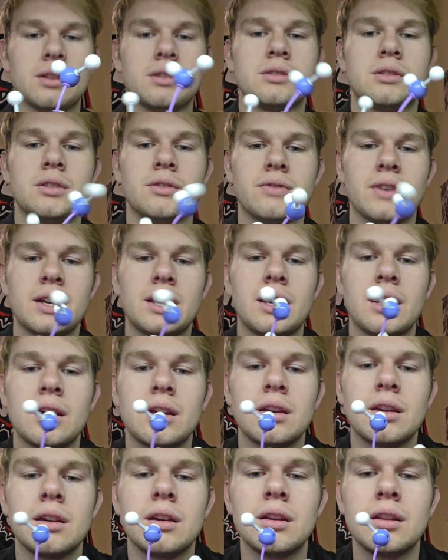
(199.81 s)
Let's see if I
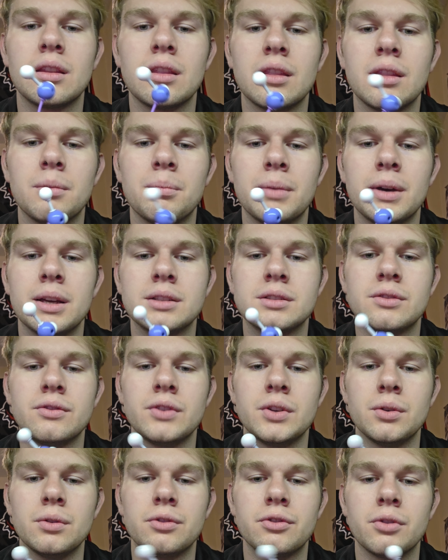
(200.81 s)
can't get the best
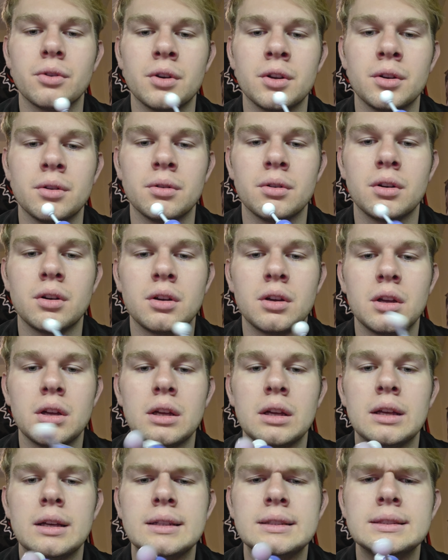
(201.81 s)
view for you.
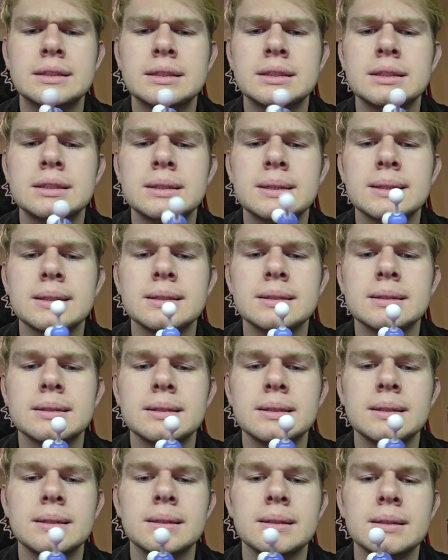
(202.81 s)
Let's
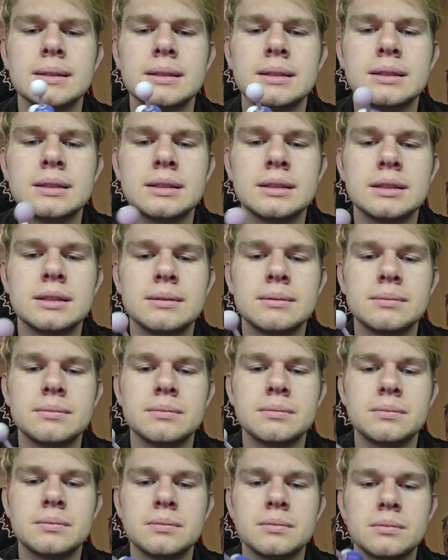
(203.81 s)
see.
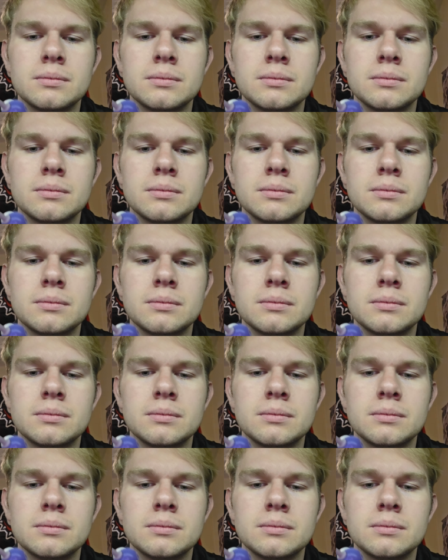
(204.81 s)
Can